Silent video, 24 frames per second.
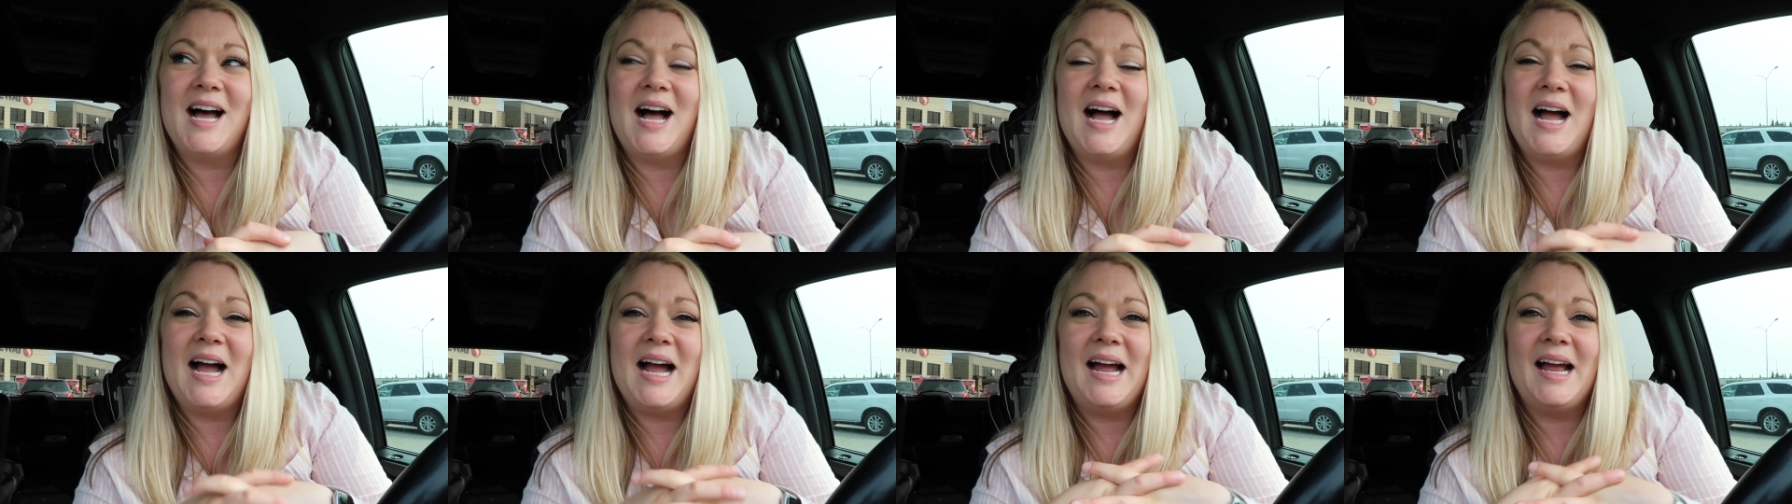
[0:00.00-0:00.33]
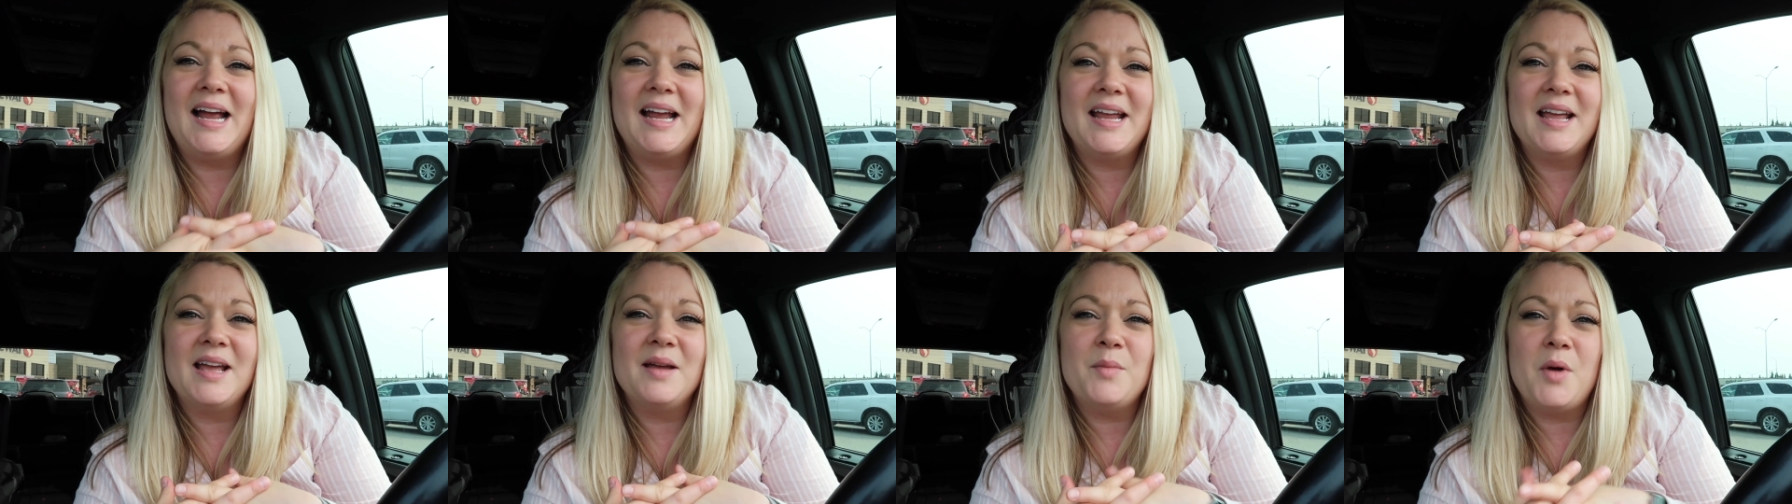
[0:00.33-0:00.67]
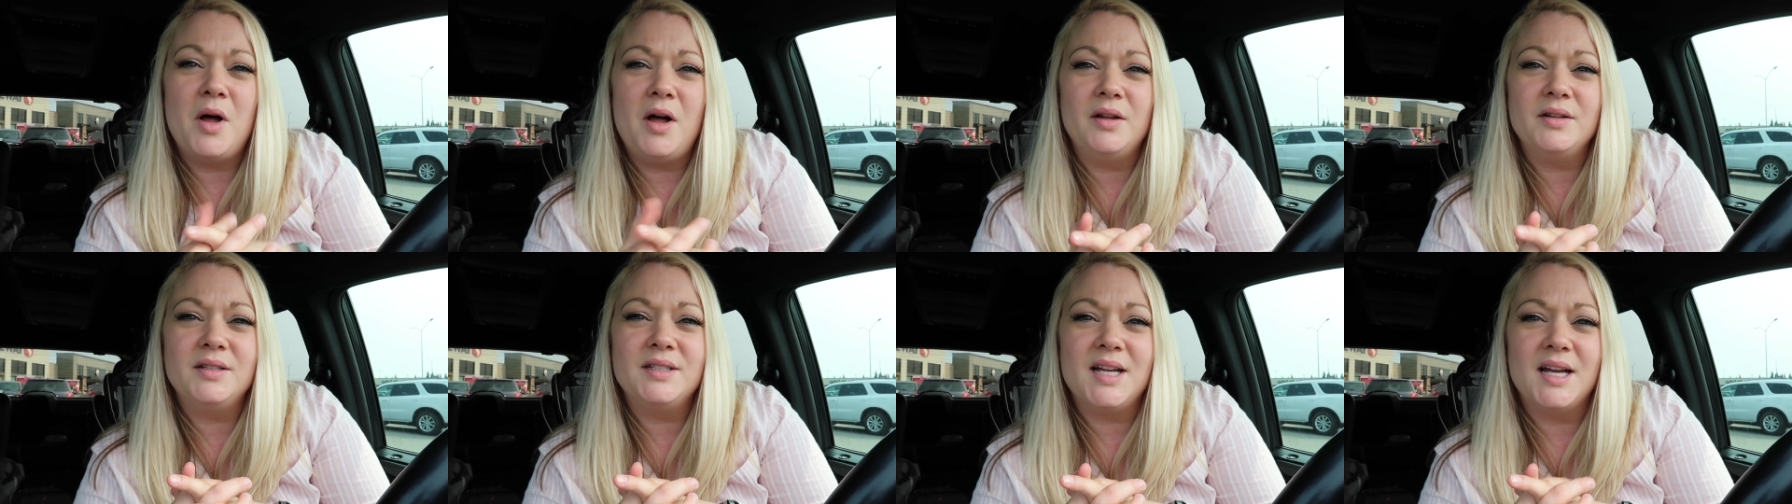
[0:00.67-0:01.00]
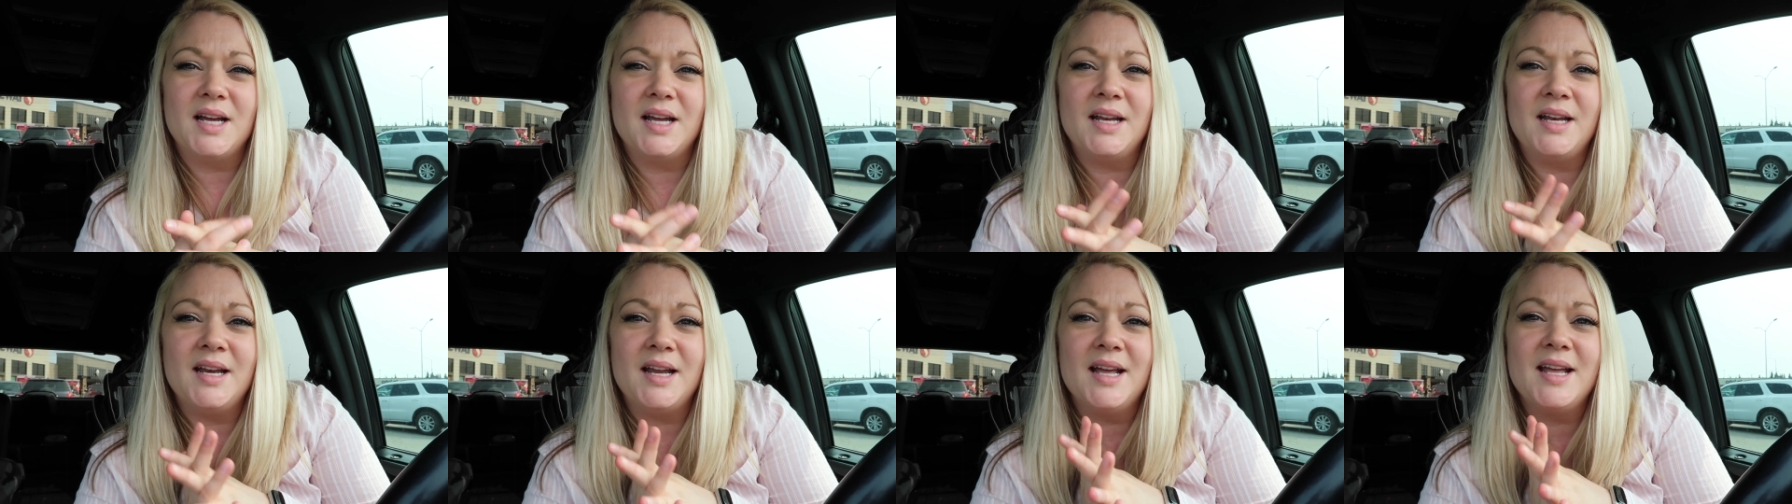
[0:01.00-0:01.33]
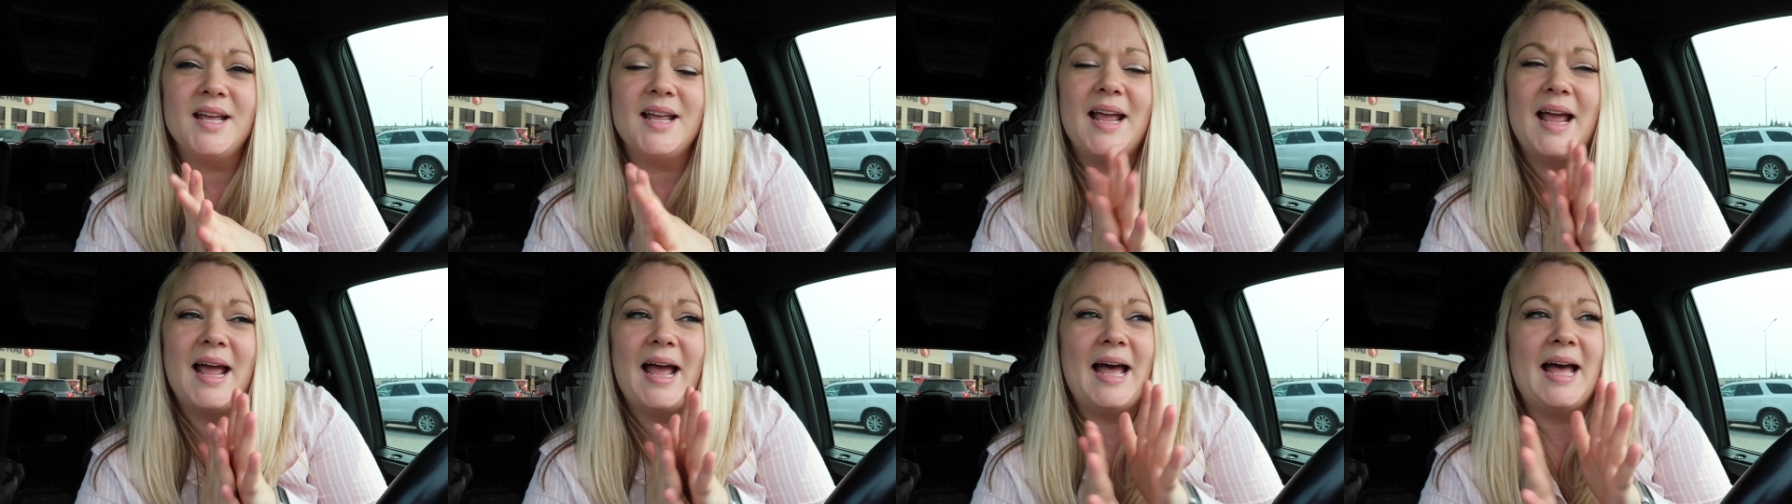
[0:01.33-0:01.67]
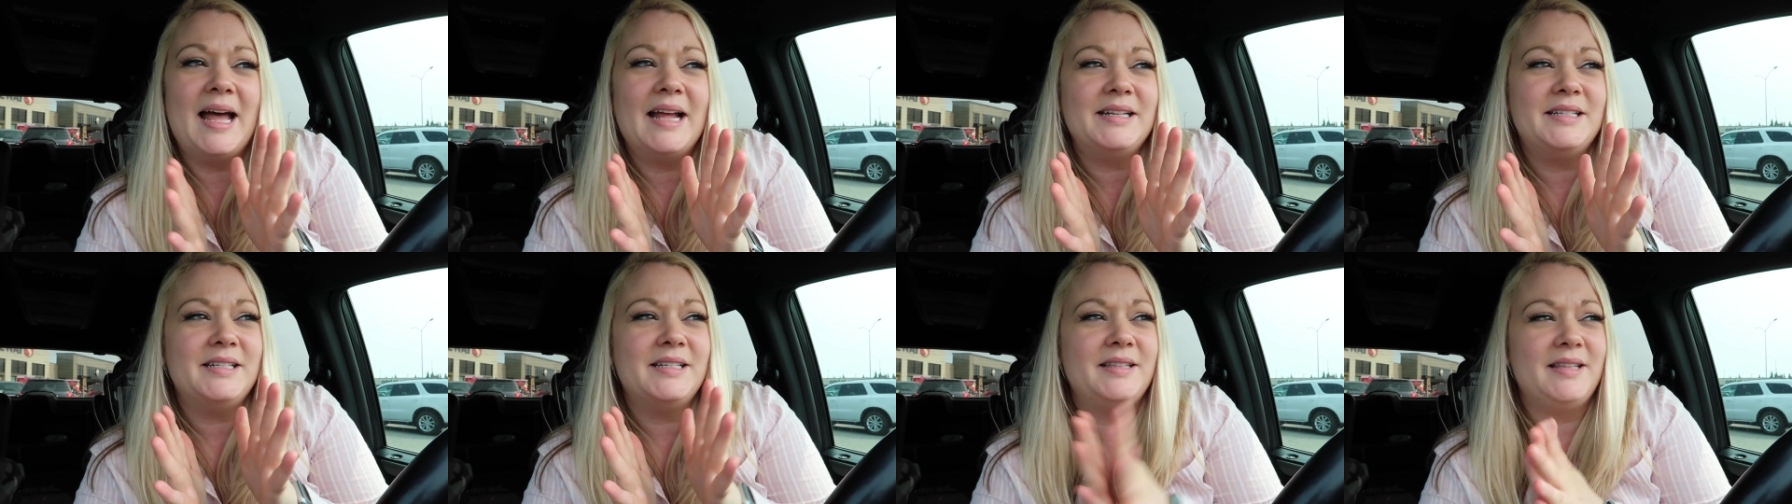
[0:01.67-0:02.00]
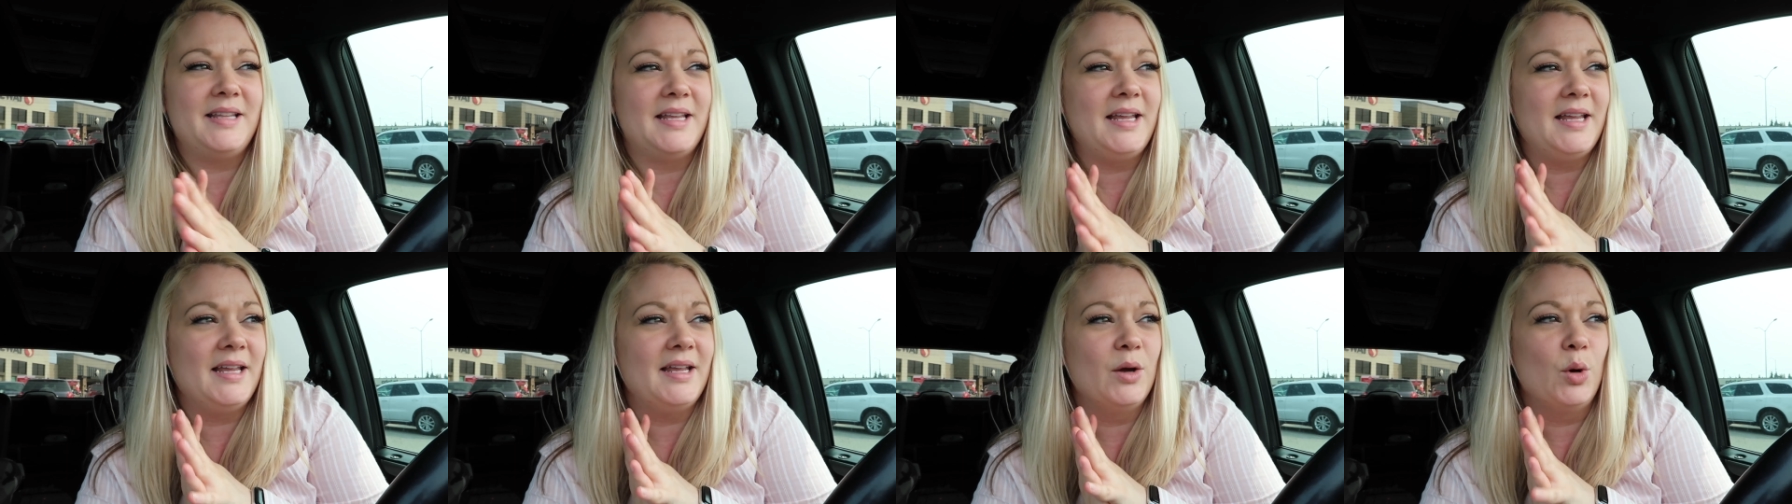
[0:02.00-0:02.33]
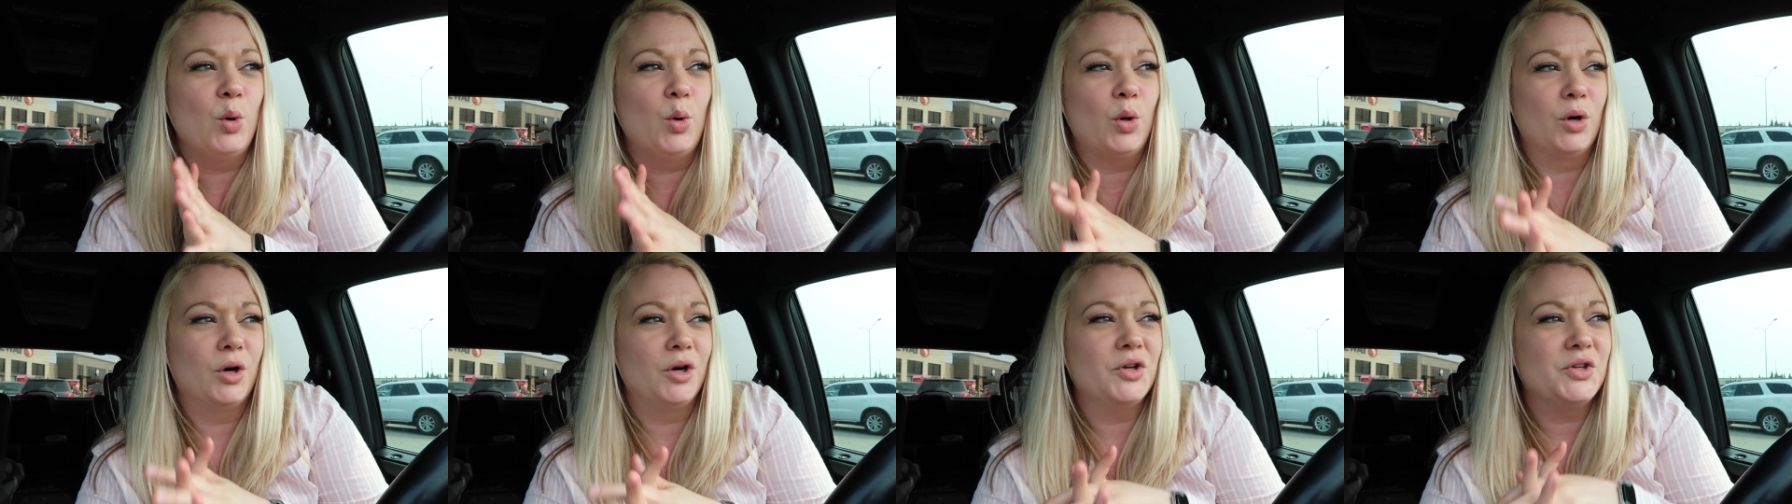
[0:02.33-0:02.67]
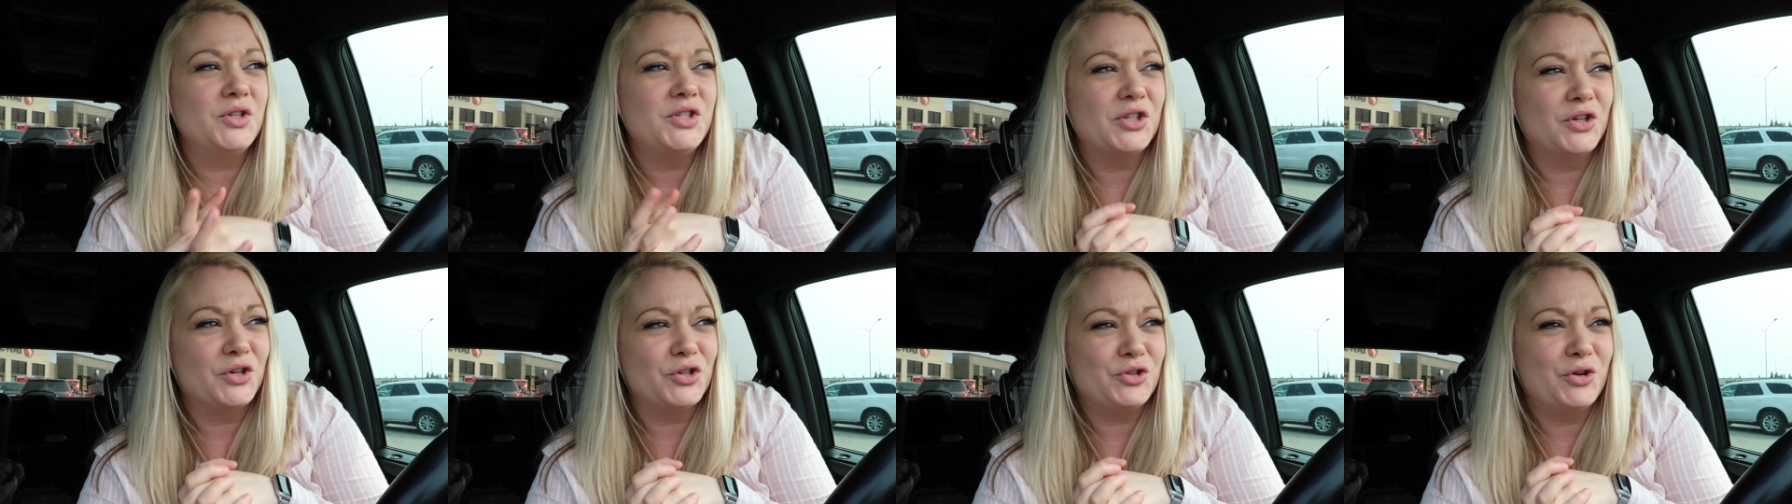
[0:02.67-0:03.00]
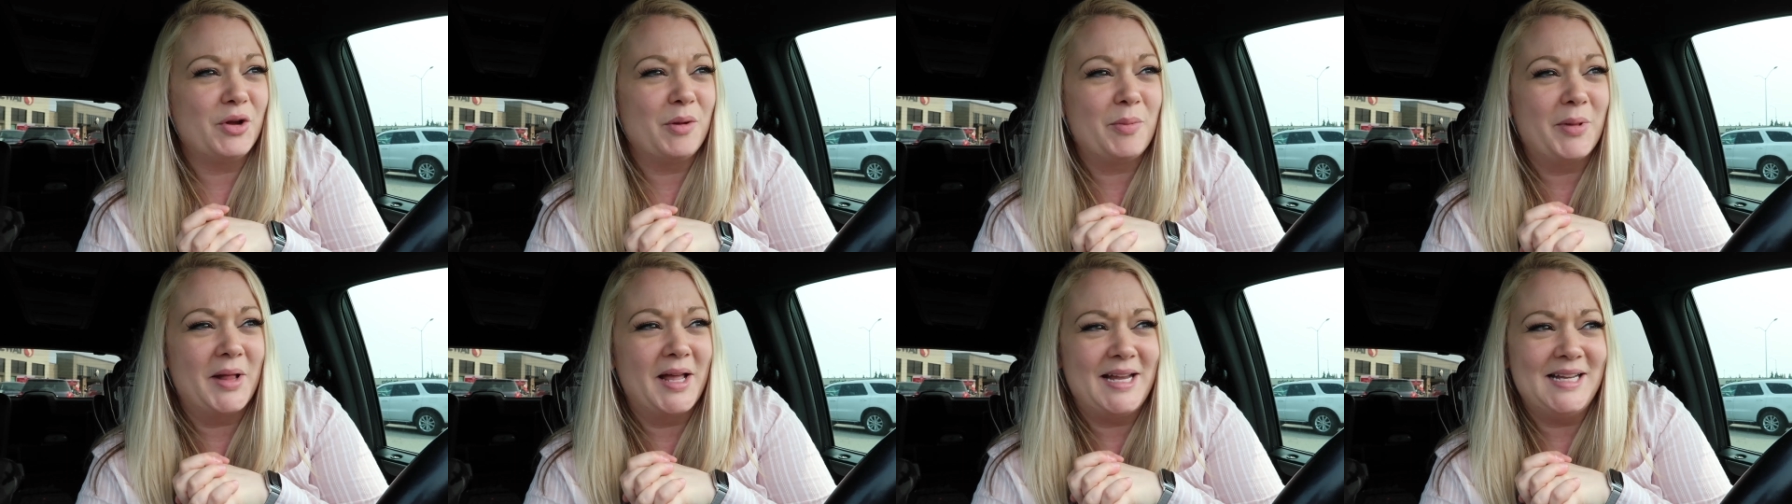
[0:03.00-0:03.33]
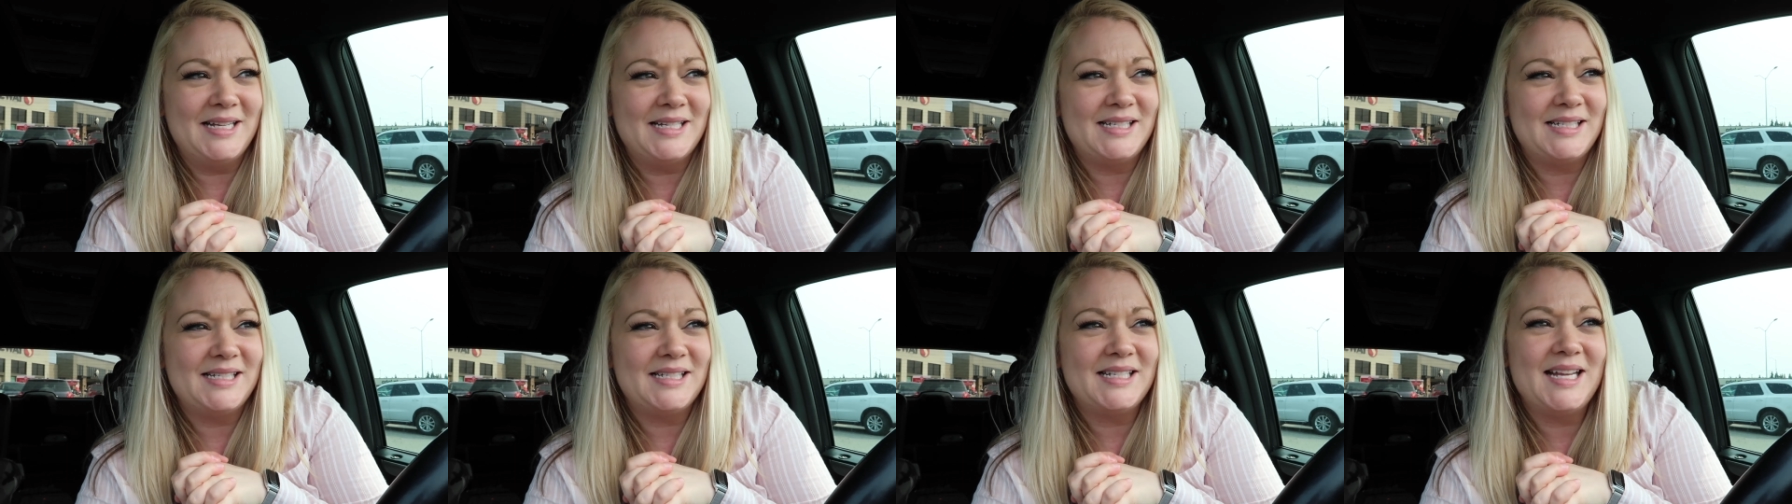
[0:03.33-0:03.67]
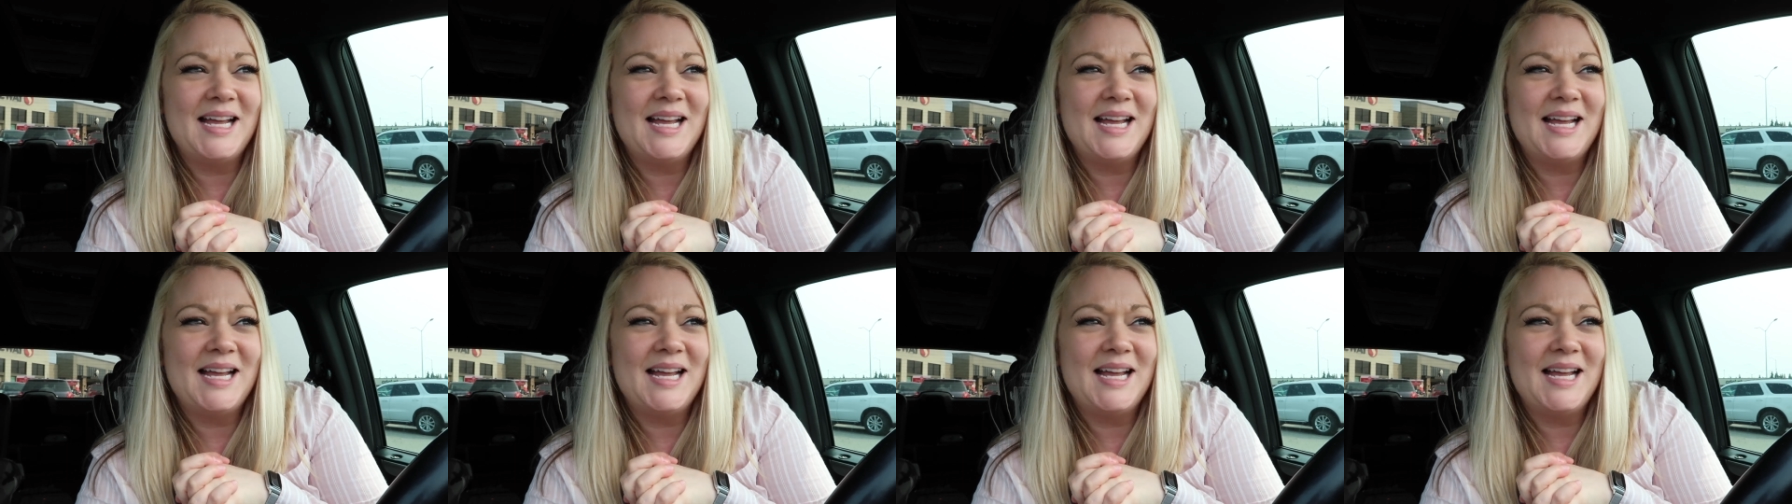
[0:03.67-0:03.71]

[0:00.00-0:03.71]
I am all done at the oral surgery place.